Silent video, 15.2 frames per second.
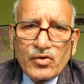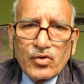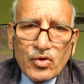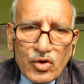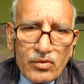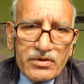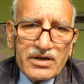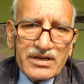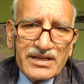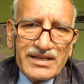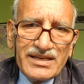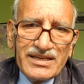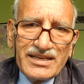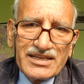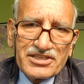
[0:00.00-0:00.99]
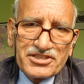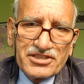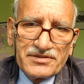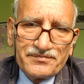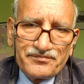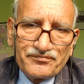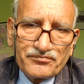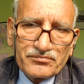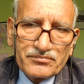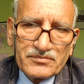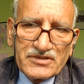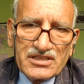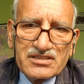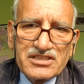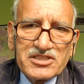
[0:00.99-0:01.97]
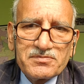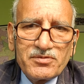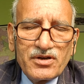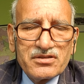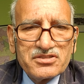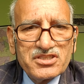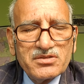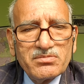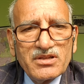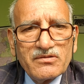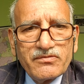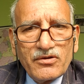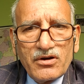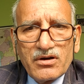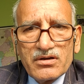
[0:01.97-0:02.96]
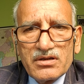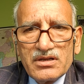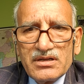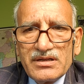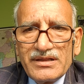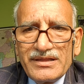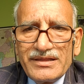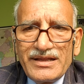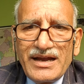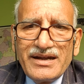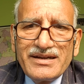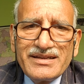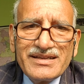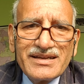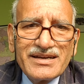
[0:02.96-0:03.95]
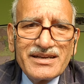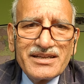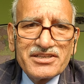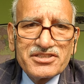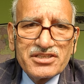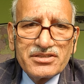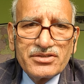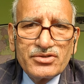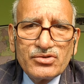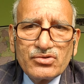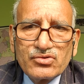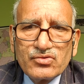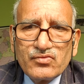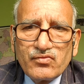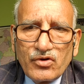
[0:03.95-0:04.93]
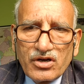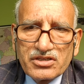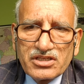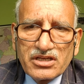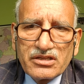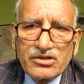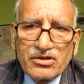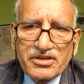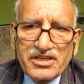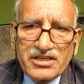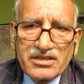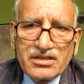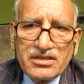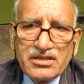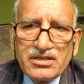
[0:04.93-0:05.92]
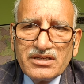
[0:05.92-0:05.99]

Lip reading: over irrigation is responsible for land degradation due to water logging,